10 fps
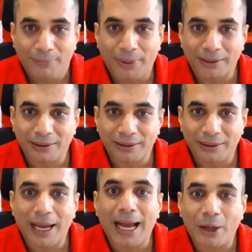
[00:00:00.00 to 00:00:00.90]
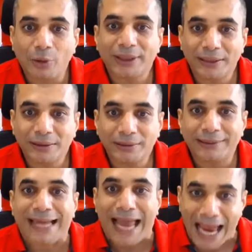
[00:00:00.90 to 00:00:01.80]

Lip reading: But how can an